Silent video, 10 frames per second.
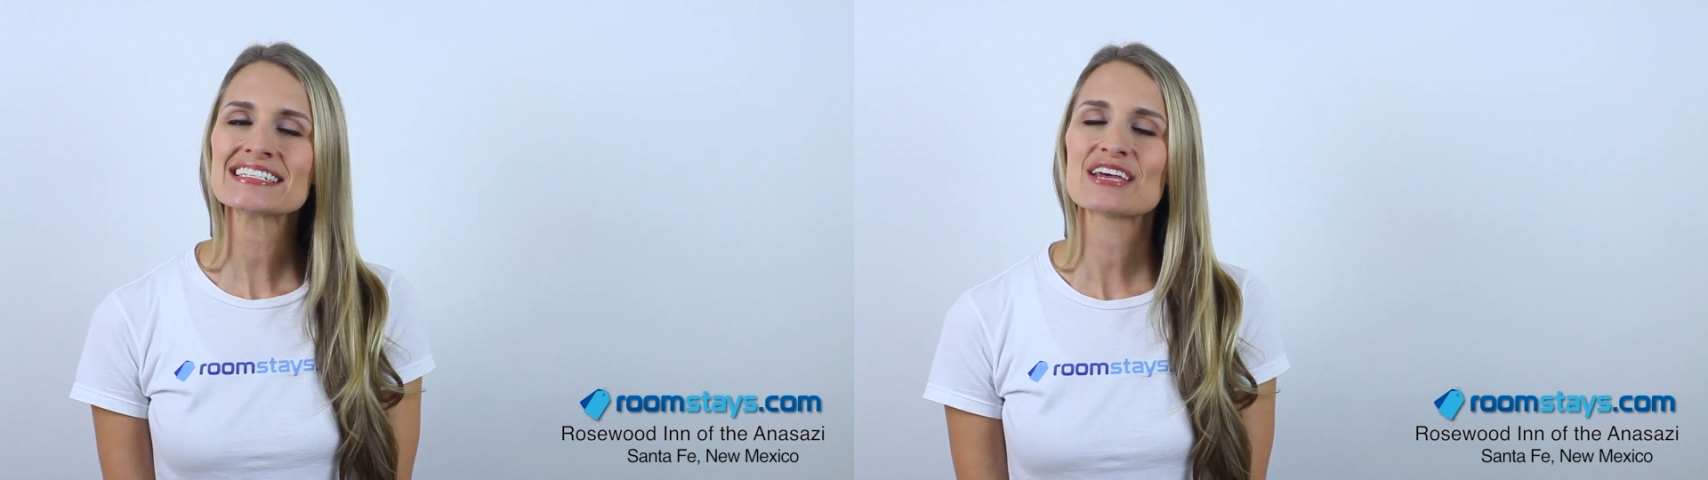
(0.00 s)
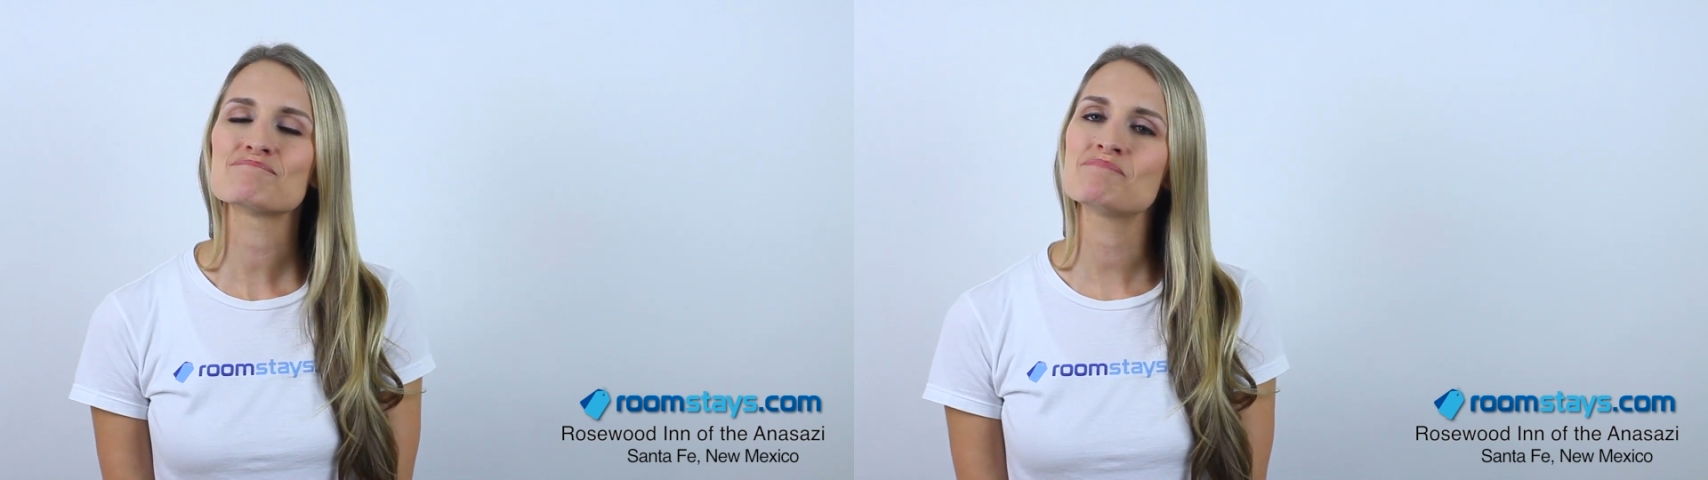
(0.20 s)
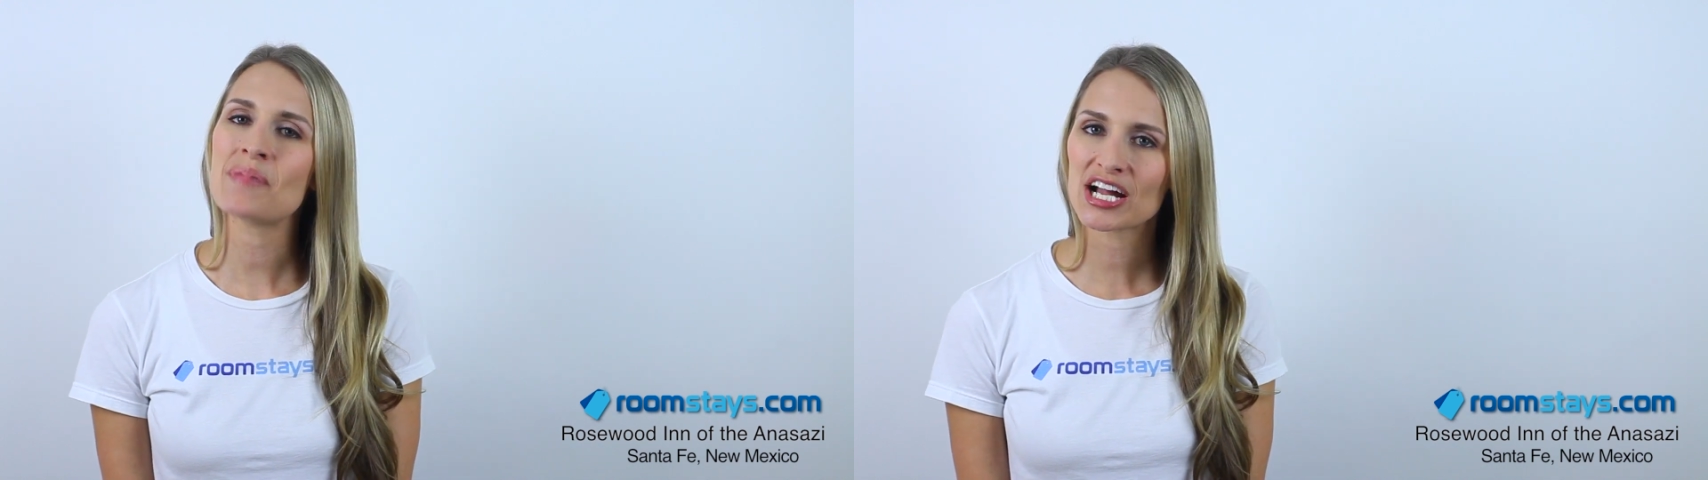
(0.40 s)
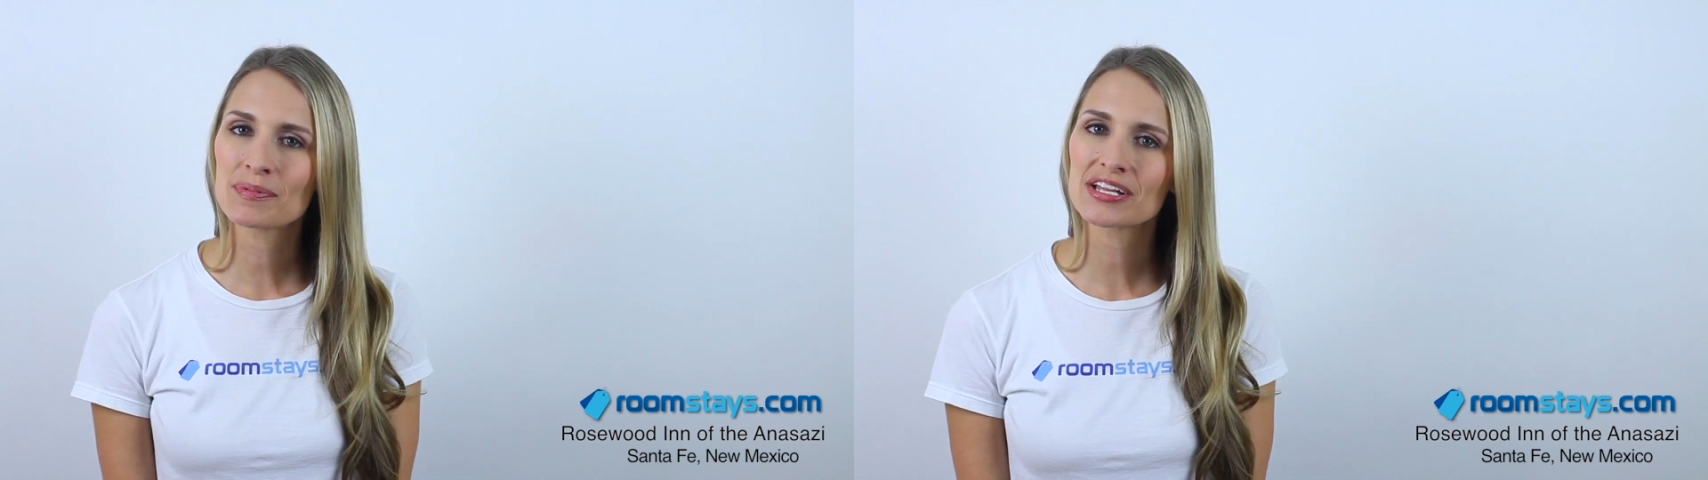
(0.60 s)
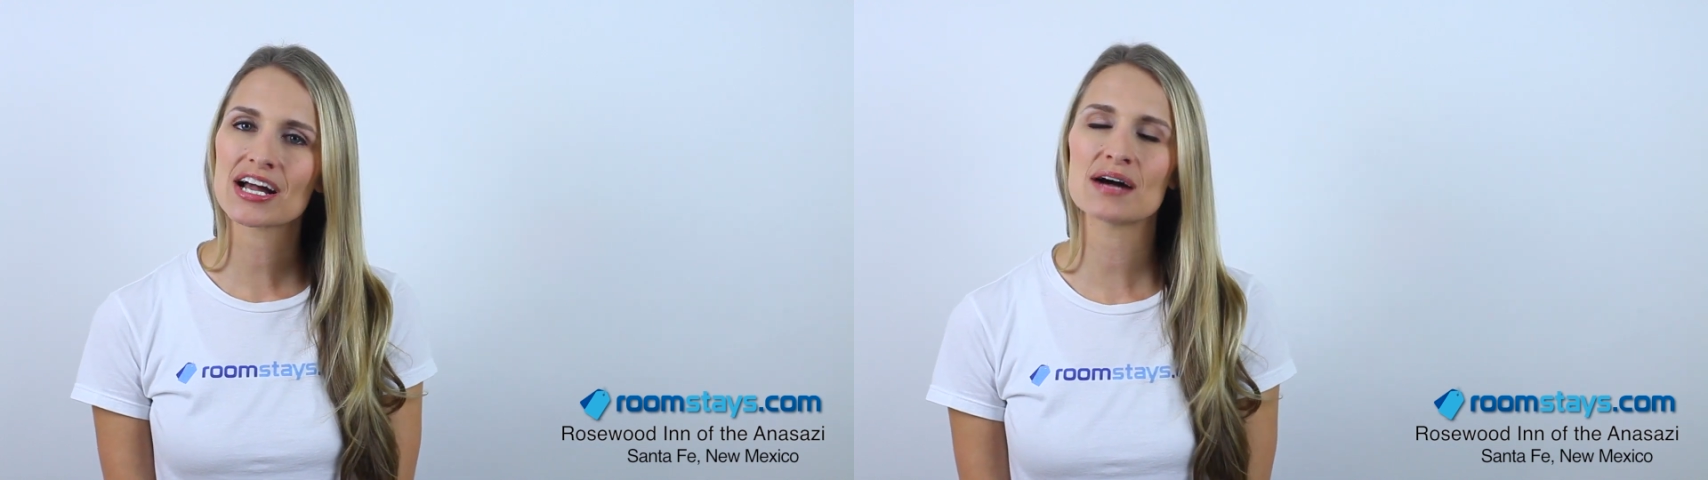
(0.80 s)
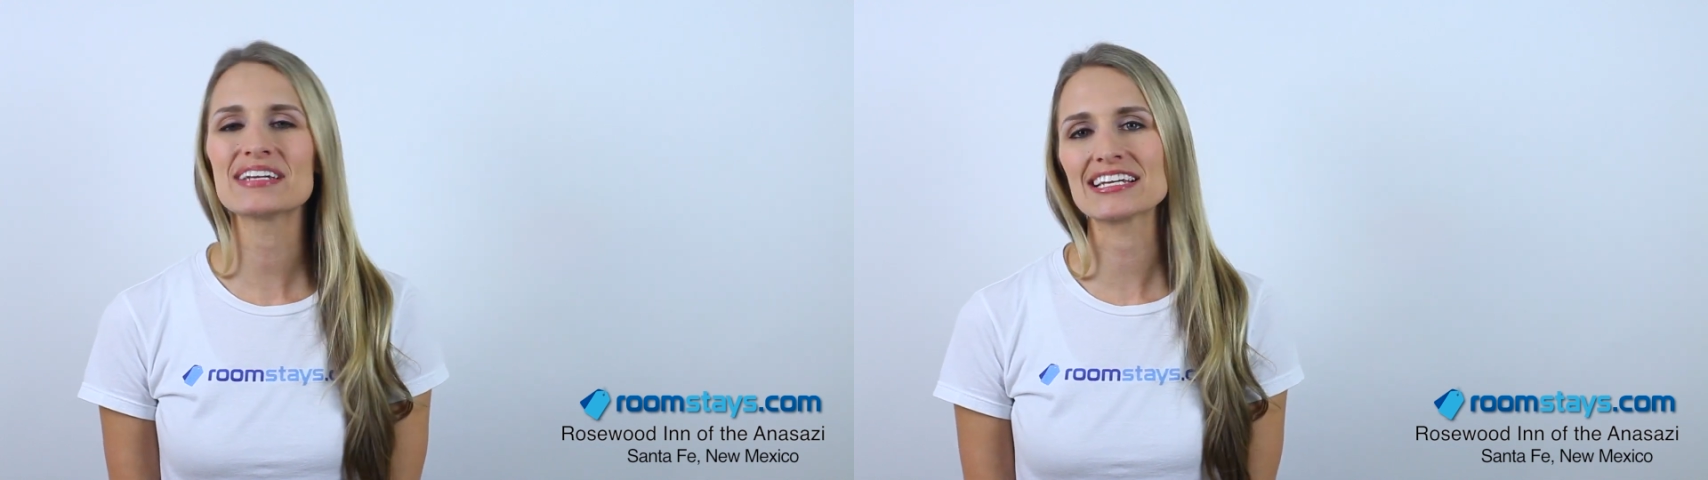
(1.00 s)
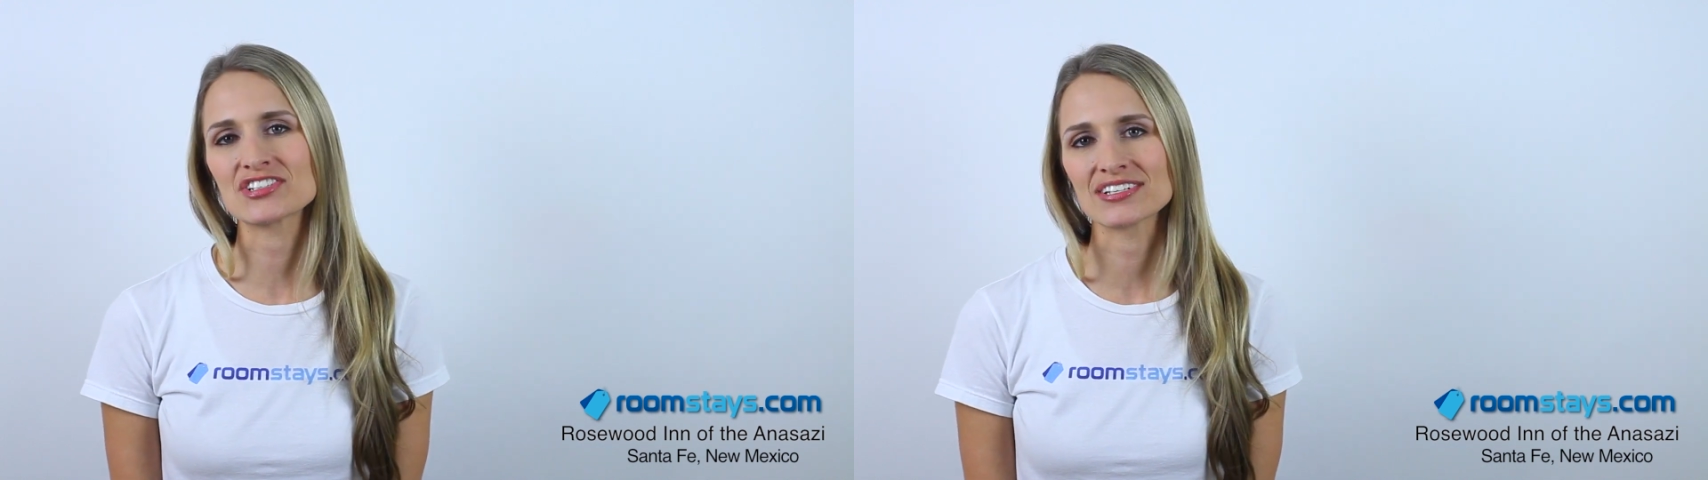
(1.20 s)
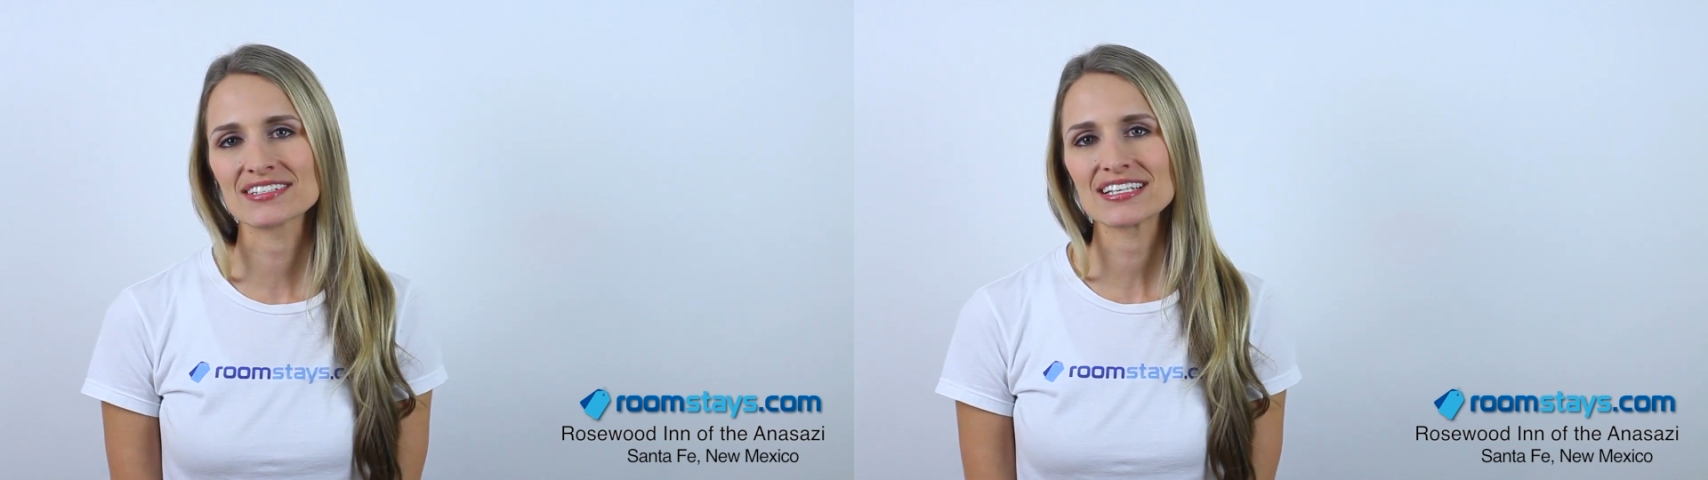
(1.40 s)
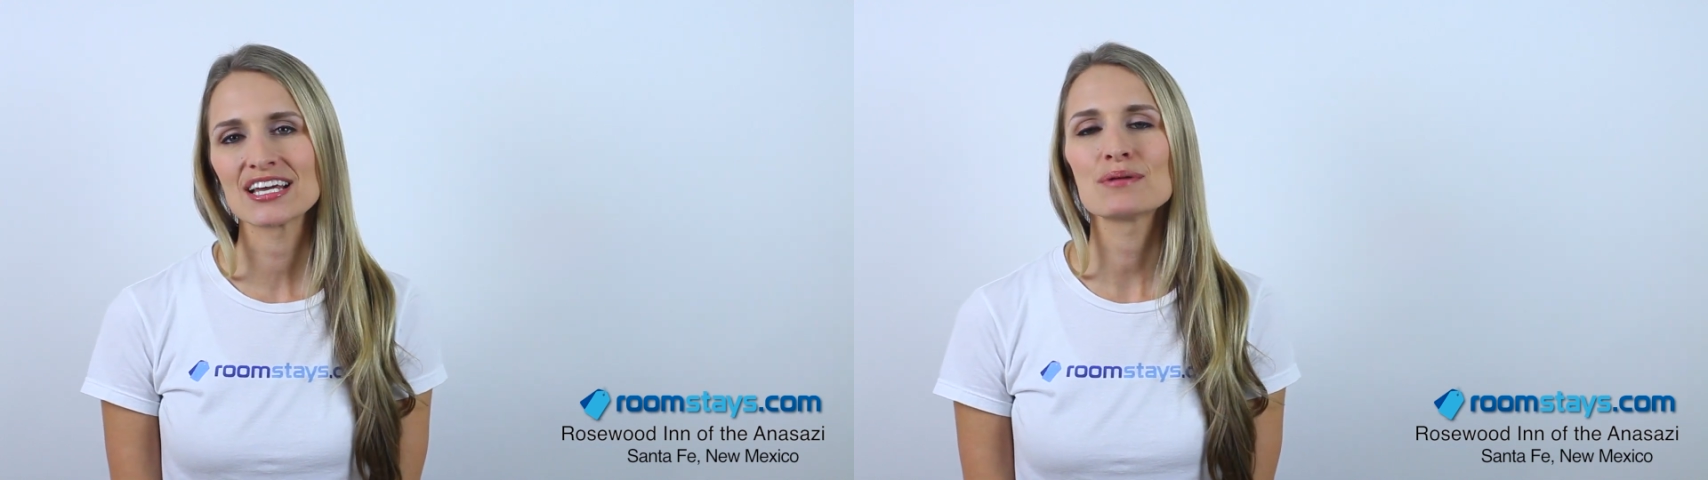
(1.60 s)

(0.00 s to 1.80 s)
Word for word: impeccable accommodations,